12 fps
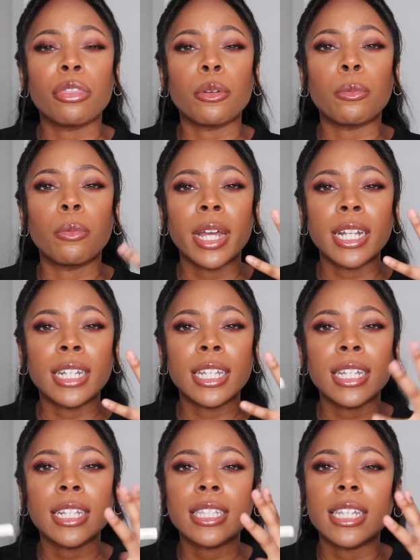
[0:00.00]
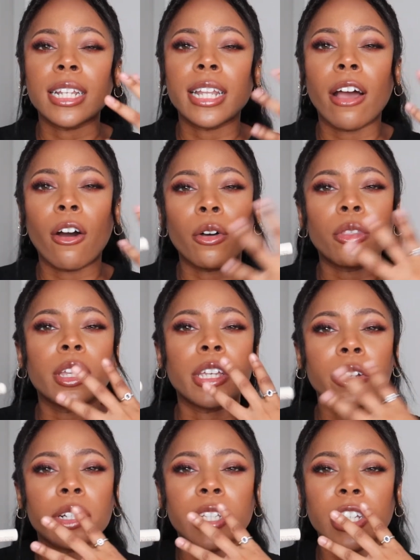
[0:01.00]
the redness and all the
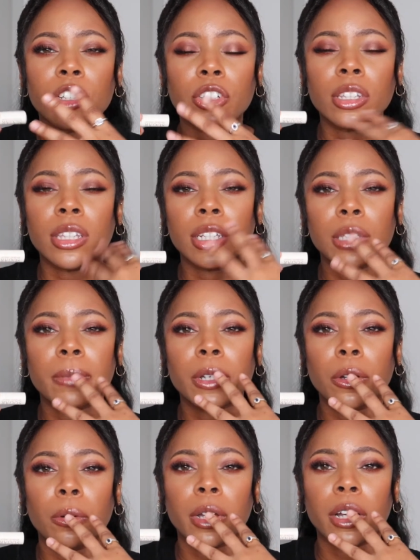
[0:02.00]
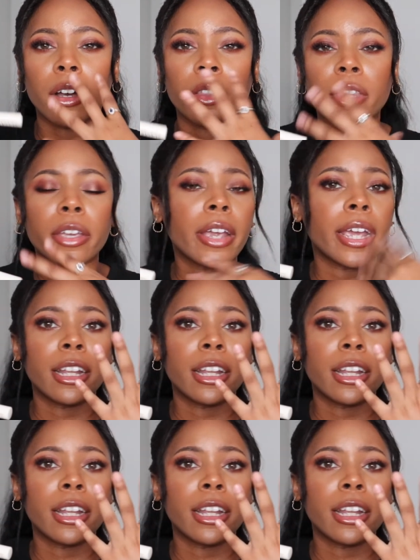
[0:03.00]
irritation that's been going on there